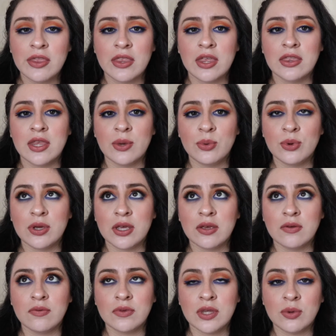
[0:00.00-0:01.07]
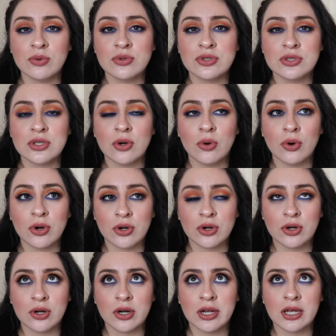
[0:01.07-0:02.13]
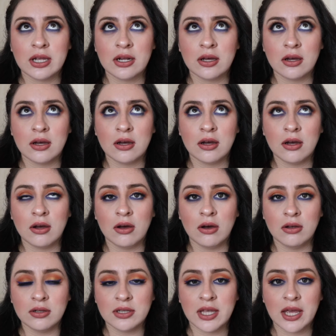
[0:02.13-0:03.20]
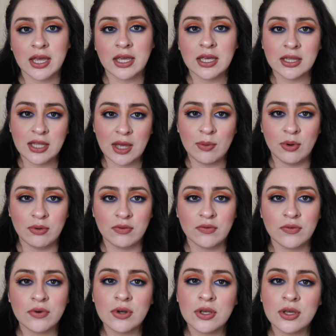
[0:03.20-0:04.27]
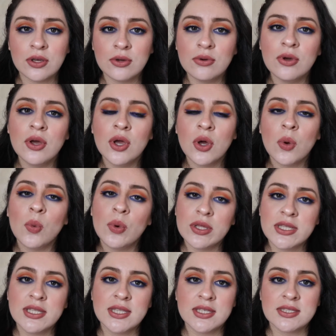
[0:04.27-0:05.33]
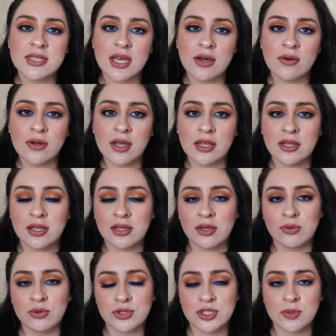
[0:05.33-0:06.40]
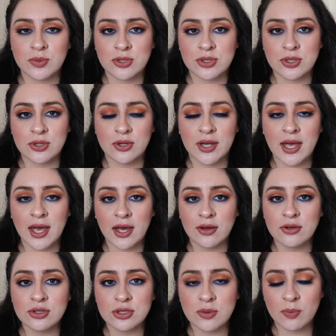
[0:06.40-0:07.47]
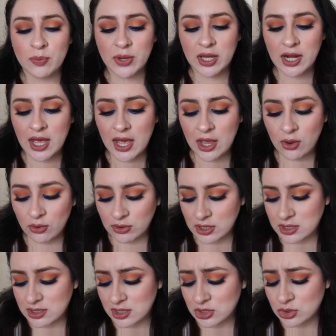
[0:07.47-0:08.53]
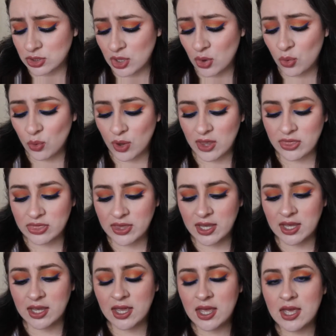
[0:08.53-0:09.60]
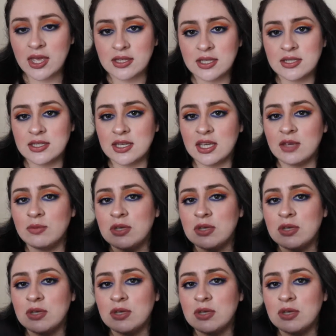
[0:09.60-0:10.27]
then they will give they would order it online in that moment for you with the discount and then they will ship it to your house but I only decided to get one thing they did give